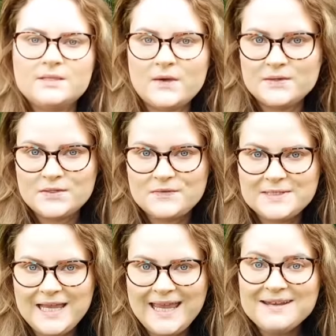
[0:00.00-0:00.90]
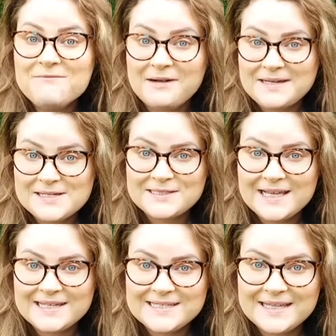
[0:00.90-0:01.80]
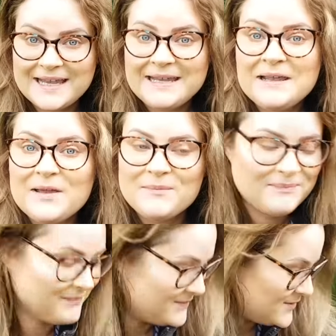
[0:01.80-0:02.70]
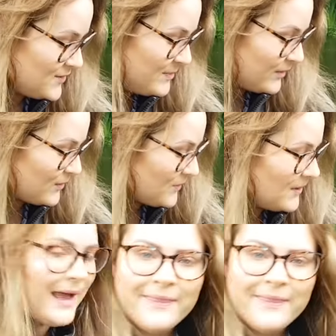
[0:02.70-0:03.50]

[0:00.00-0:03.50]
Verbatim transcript: so as you've seen, very exciting, super cool.